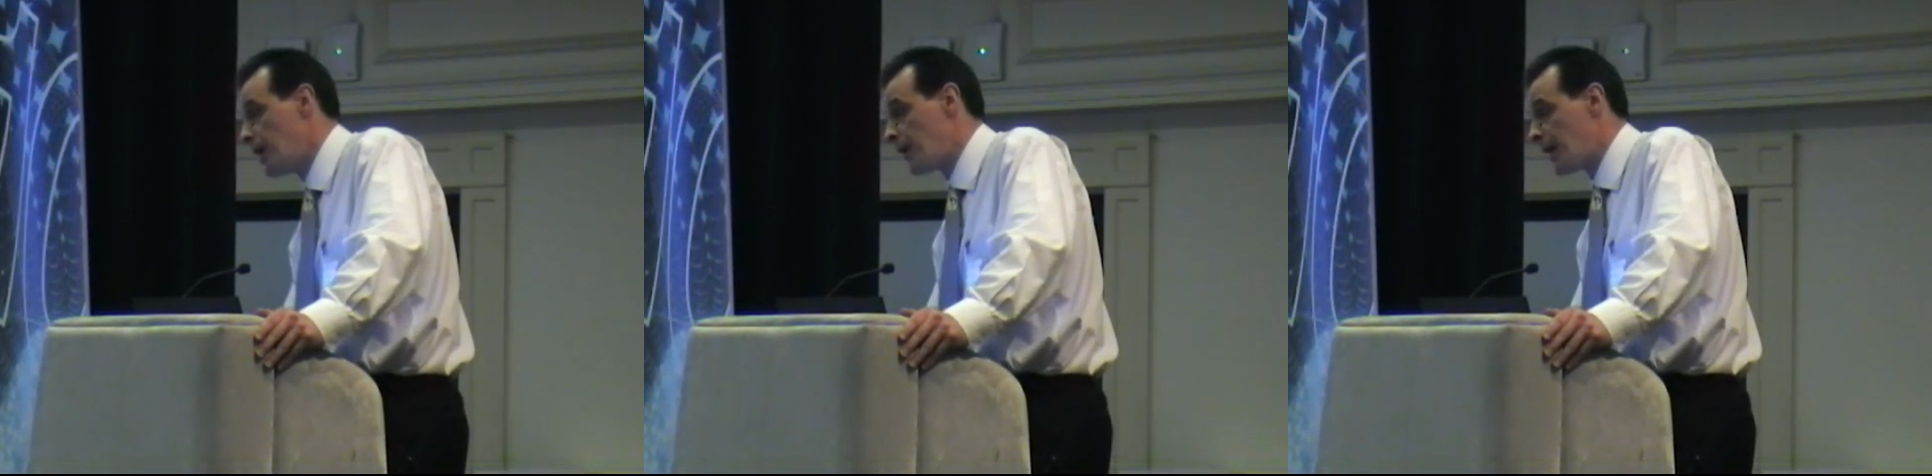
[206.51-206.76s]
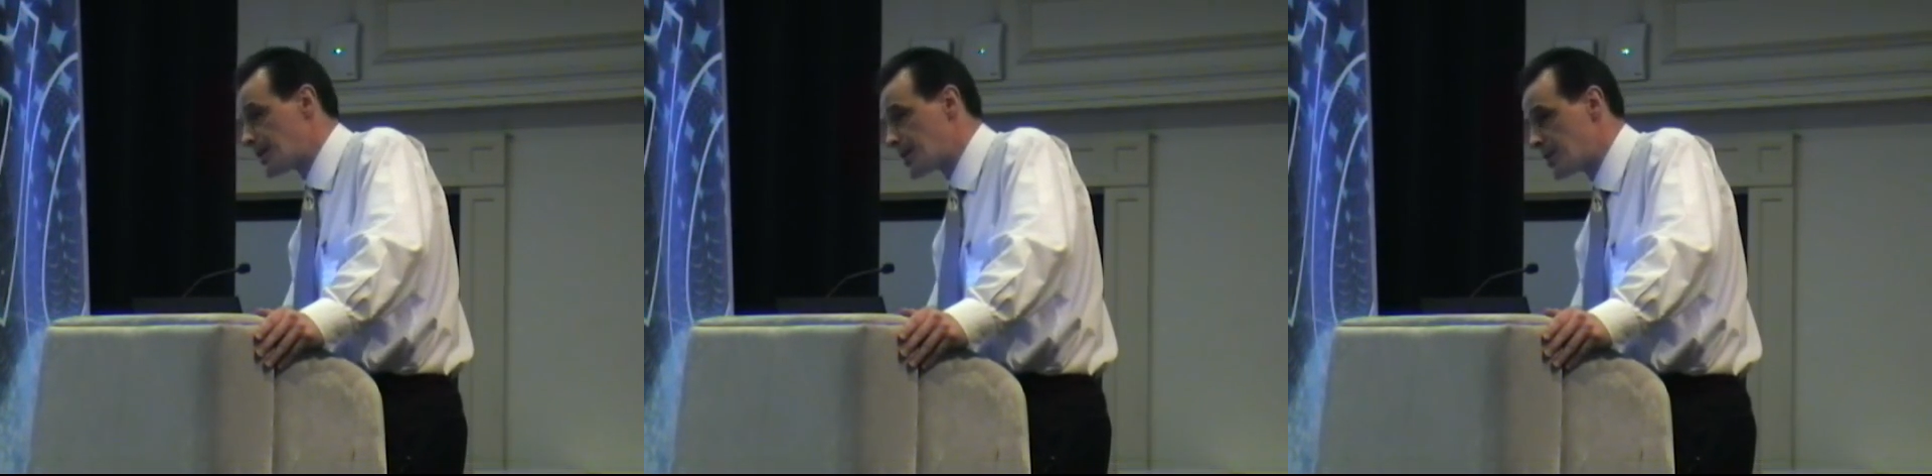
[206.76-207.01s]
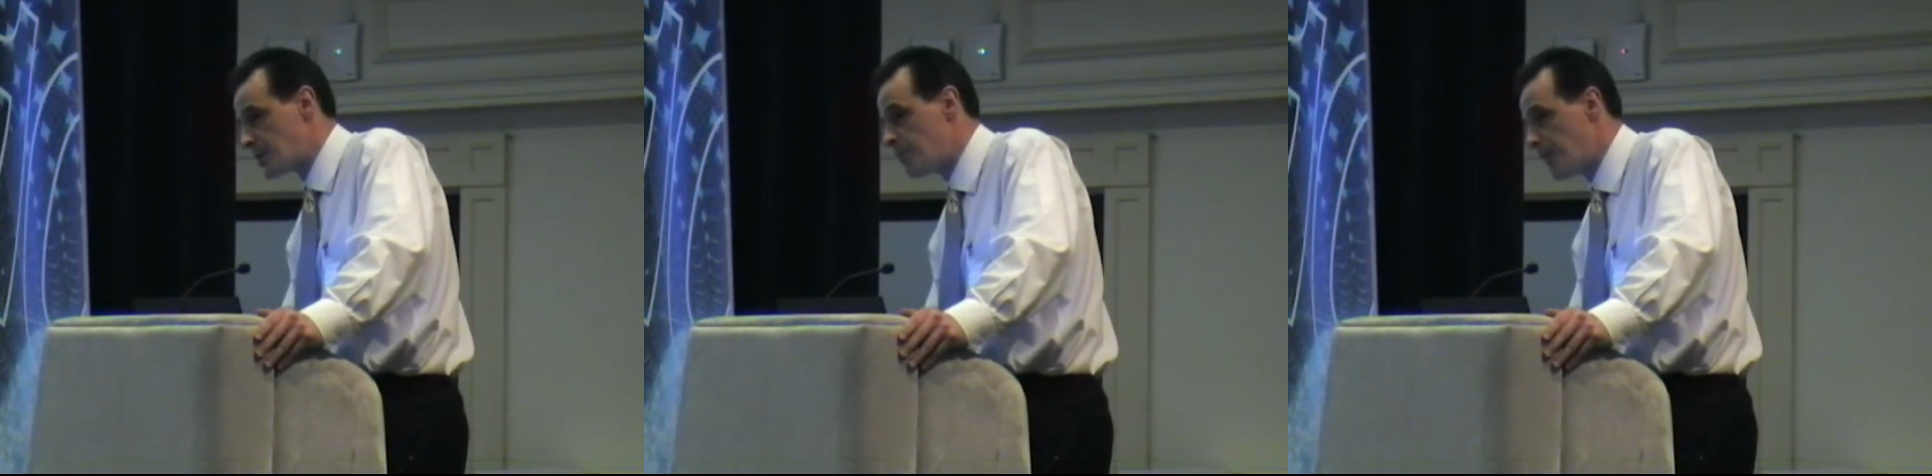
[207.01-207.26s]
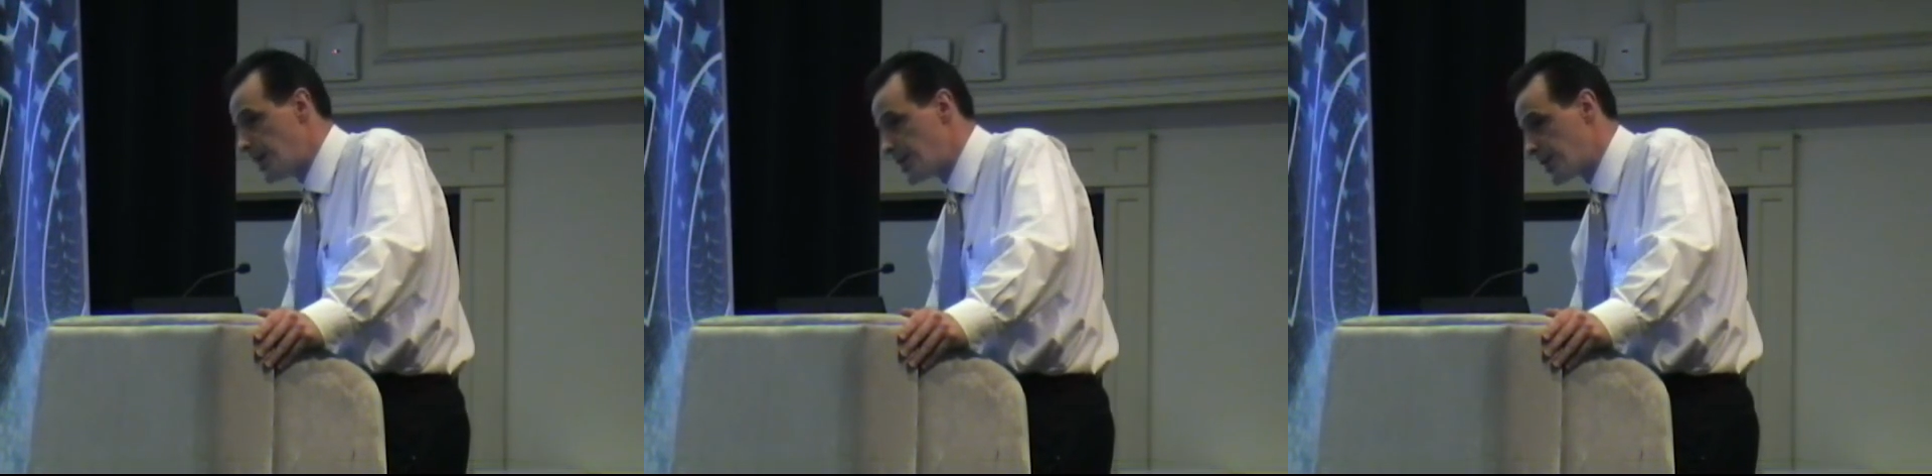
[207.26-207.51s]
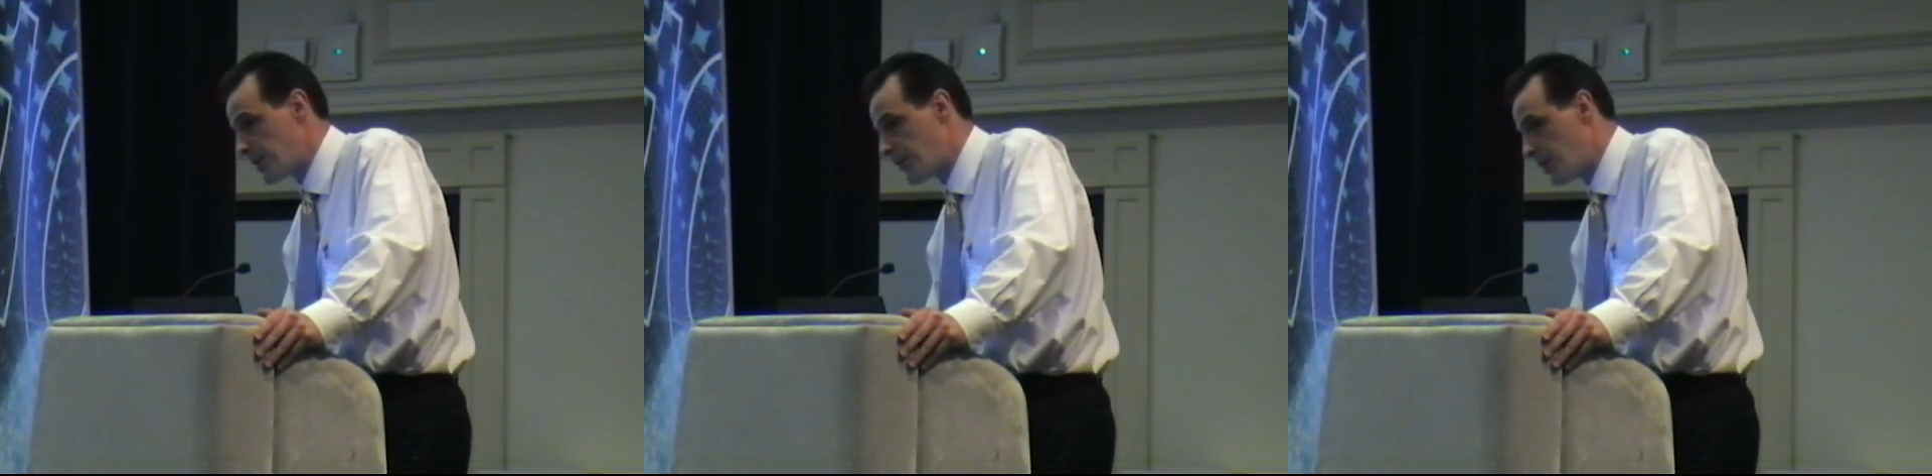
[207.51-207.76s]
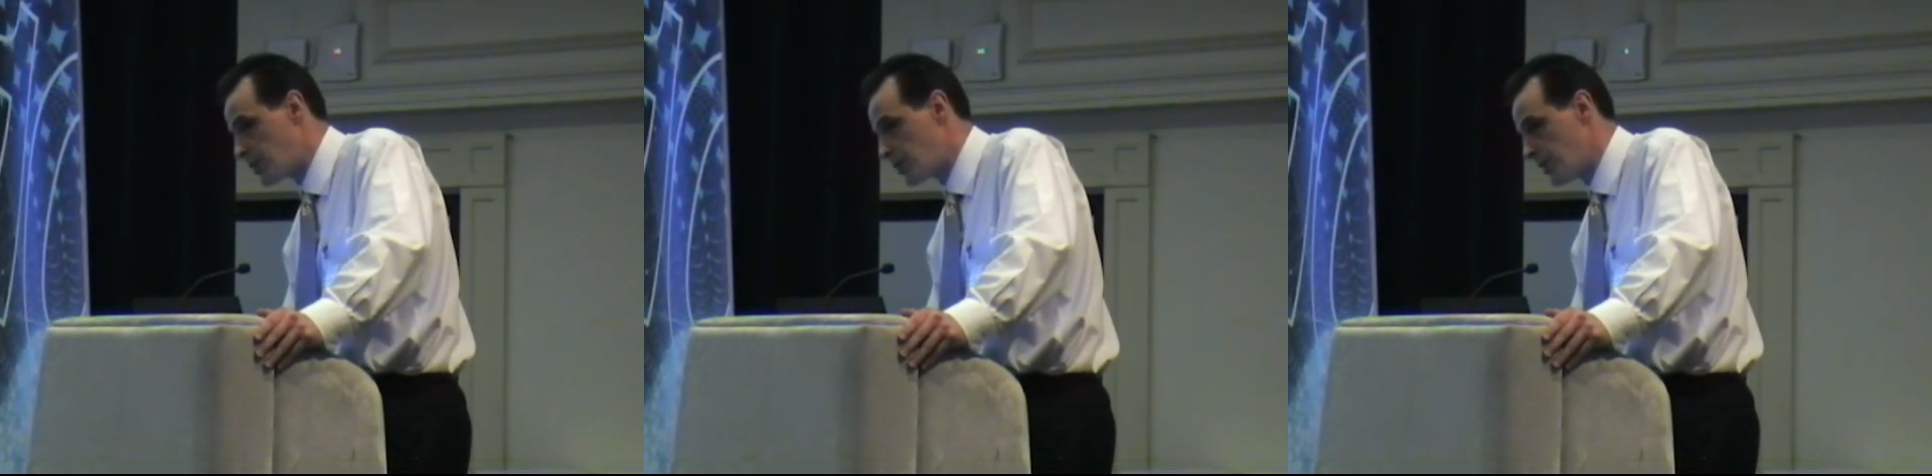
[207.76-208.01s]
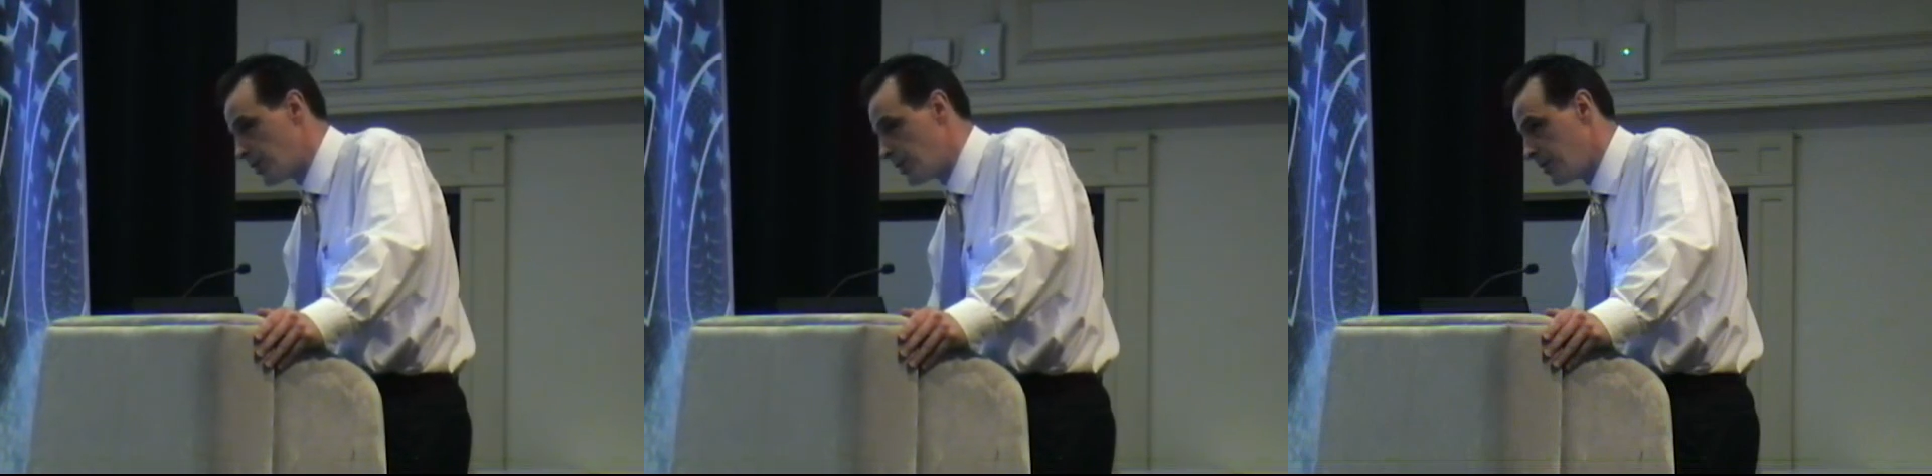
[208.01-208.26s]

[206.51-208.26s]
That's its basic function.